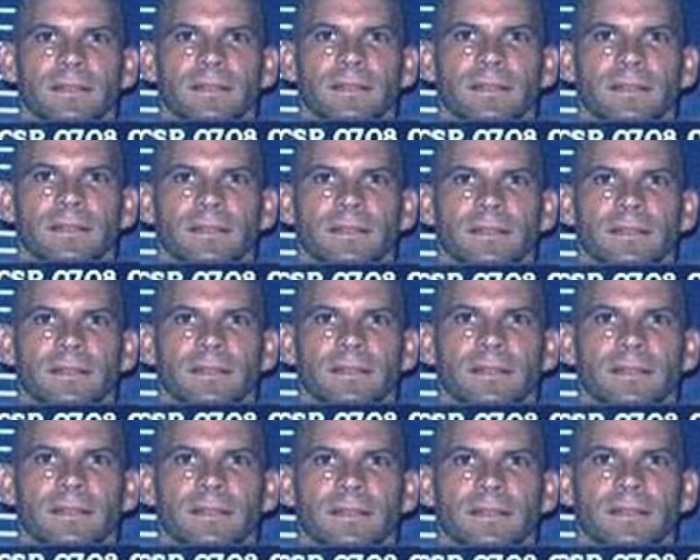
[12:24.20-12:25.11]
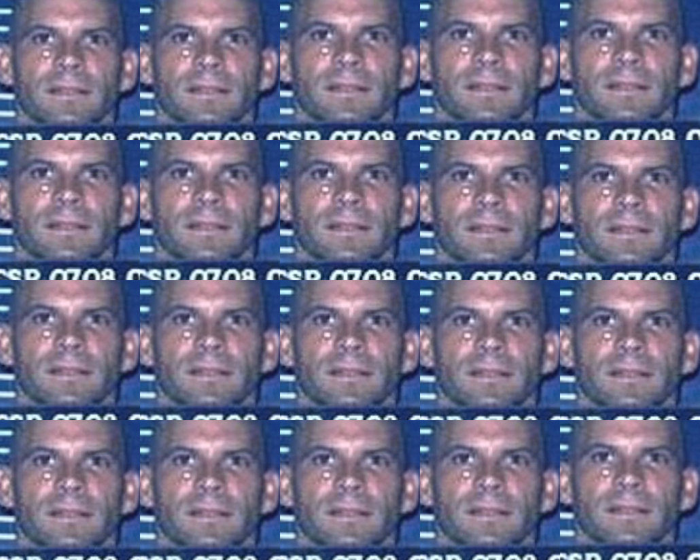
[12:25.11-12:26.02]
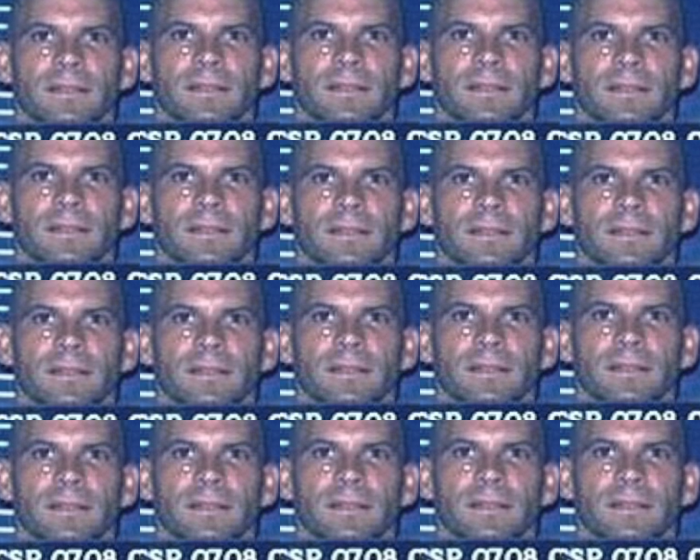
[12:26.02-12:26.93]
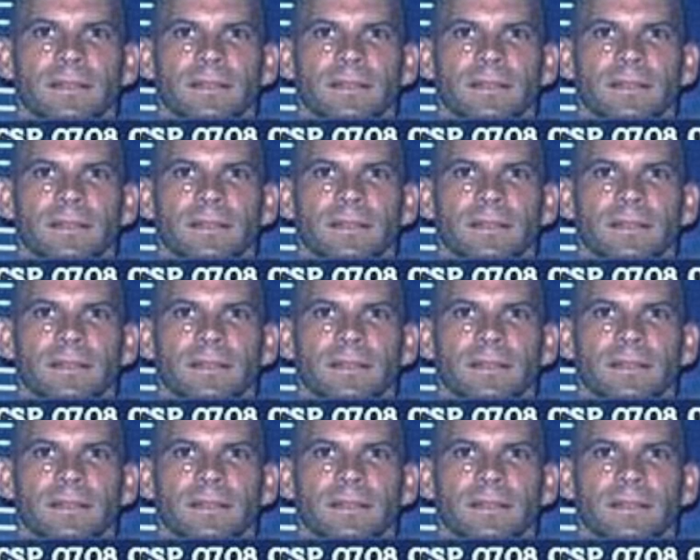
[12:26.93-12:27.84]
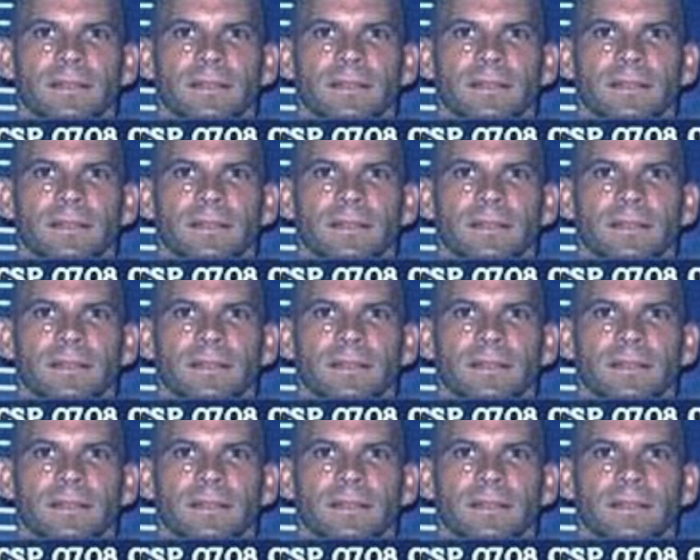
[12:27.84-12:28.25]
(not speaking)